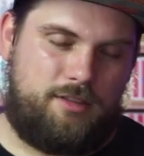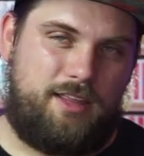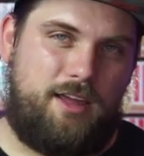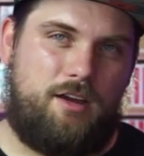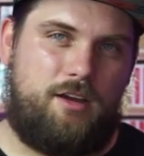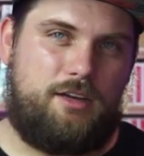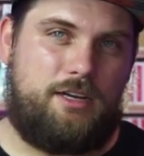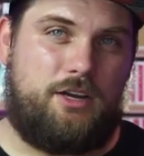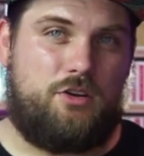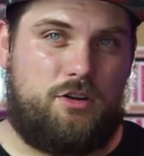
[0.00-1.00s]
They
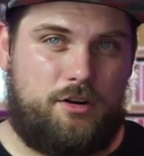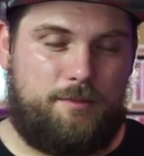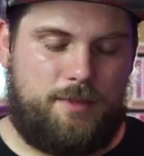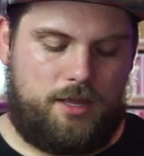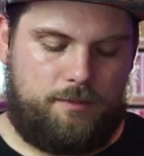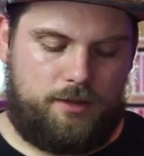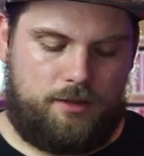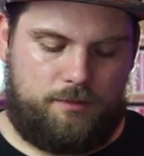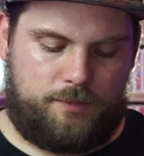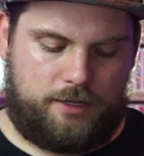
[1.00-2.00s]
are
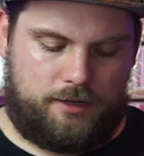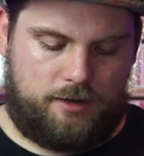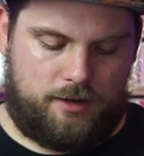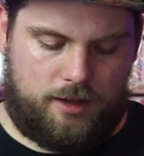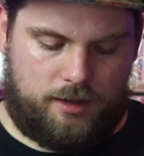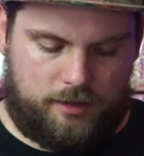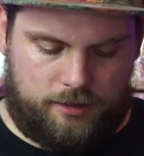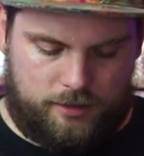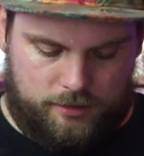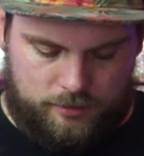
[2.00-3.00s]
maybe, but
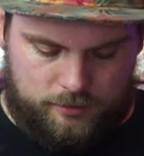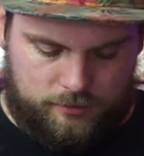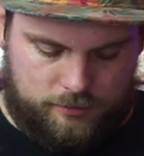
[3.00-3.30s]
not.